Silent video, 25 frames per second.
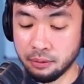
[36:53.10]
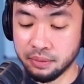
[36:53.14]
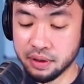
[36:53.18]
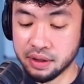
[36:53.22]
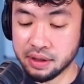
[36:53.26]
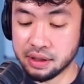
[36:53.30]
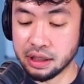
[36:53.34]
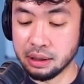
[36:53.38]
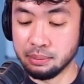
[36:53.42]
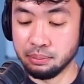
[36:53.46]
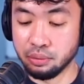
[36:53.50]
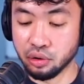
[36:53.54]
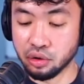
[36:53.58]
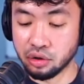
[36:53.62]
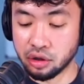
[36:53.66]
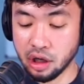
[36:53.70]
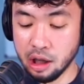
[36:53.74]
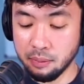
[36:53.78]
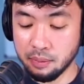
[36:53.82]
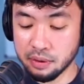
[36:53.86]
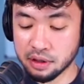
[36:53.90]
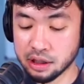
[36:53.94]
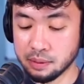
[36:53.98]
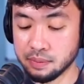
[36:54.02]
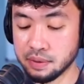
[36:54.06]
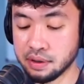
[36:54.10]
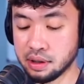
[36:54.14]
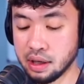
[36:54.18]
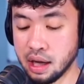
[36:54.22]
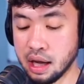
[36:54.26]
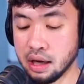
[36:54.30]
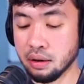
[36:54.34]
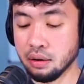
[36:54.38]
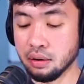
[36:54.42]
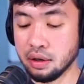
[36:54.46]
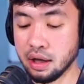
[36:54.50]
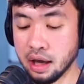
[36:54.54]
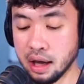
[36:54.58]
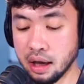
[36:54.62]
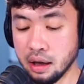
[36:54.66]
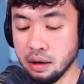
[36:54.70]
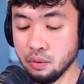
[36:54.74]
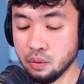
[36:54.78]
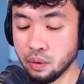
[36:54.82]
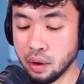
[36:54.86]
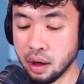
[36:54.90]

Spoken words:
from this simple shape is I'm saying, okay,